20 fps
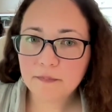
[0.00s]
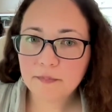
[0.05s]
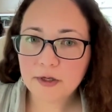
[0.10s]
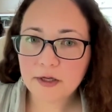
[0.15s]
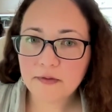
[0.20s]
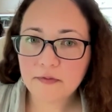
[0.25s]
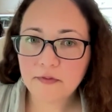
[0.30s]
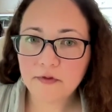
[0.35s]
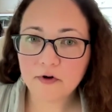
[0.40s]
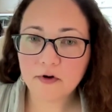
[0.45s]

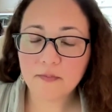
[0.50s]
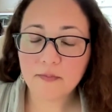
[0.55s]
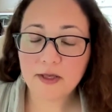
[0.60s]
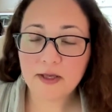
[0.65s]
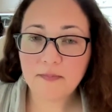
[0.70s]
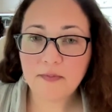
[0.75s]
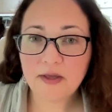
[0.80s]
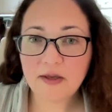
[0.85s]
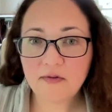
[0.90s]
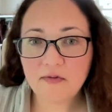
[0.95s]
but there
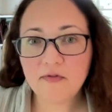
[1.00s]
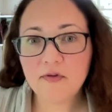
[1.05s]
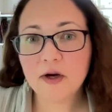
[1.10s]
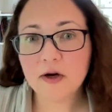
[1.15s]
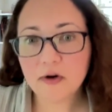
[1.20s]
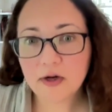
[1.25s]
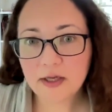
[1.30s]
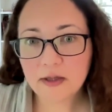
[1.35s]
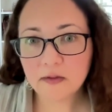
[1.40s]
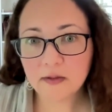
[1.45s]
may be
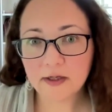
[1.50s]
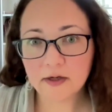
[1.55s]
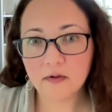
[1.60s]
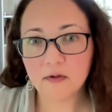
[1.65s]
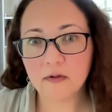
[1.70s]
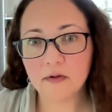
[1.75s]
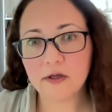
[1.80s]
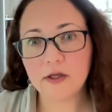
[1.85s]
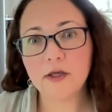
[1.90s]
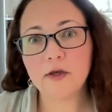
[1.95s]
very
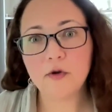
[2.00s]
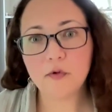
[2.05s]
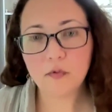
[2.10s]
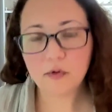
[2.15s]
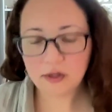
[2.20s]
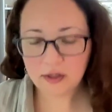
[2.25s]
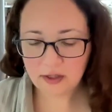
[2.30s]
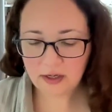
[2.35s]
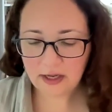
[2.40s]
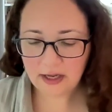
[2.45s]
little you
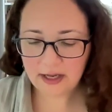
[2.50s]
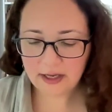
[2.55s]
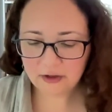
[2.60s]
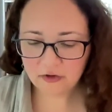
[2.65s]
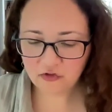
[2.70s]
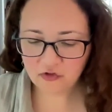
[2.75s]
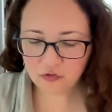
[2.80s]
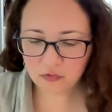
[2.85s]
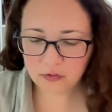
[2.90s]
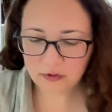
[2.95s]
can
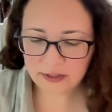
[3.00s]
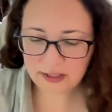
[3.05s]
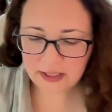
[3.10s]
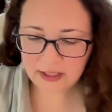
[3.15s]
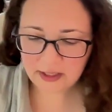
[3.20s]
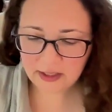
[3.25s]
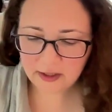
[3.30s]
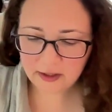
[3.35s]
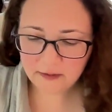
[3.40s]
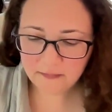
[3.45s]

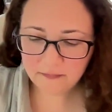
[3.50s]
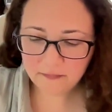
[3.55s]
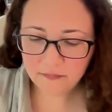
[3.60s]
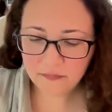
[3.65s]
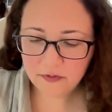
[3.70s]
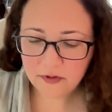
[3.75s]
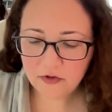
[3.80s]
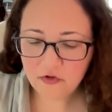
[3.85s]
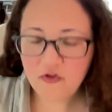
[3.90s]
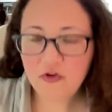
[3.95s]
actually
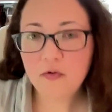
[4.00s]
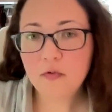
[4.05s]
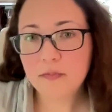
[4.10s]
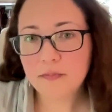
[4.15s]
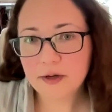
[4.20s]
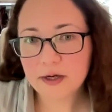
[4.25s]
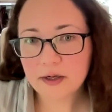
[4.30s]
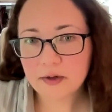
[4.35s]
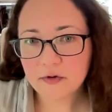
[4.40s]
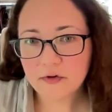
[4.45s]
do
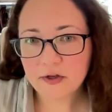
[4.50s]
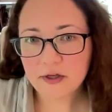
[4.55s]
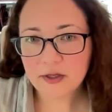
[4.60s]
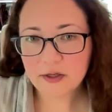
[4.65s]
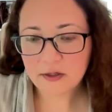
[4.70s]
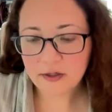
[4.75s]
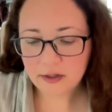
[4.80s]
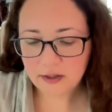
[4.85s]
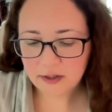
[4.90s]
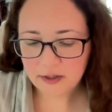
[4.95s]
about
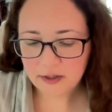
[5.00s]
it.